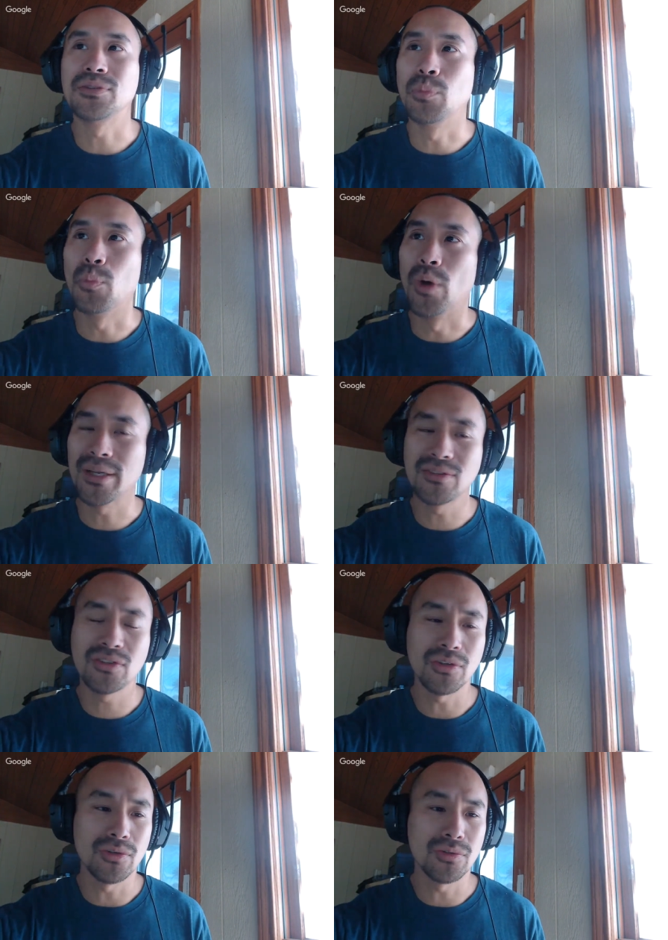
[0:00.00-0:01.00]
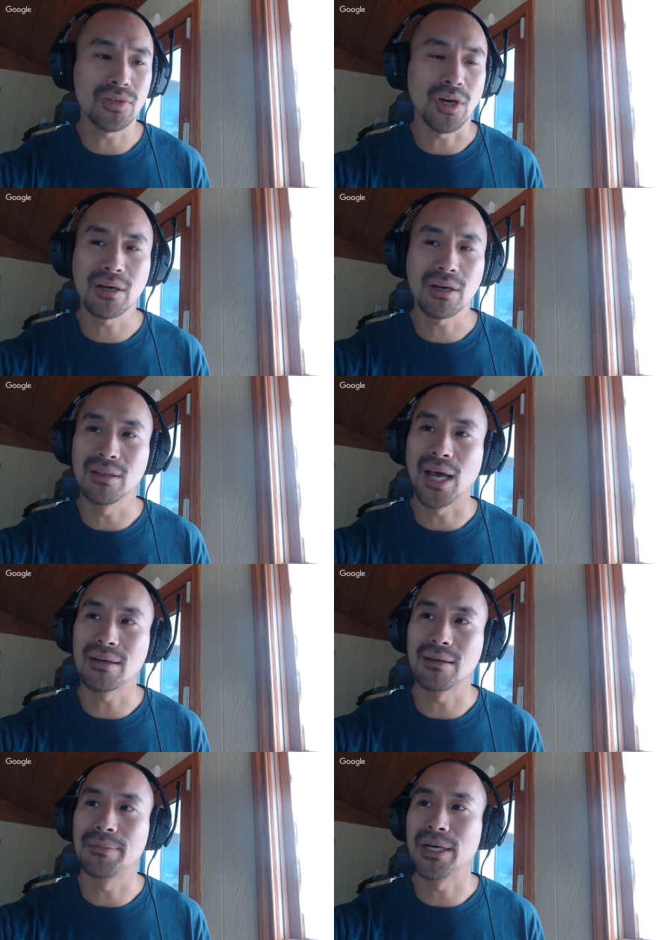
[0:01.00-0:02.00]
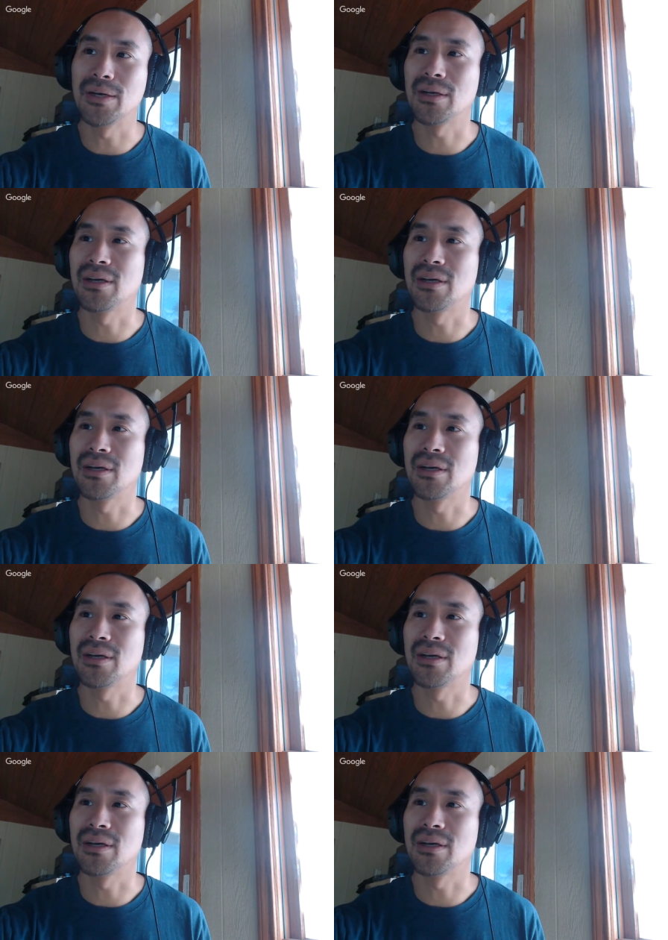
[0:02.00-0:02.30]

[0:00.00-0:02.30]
wanted to talk a lot about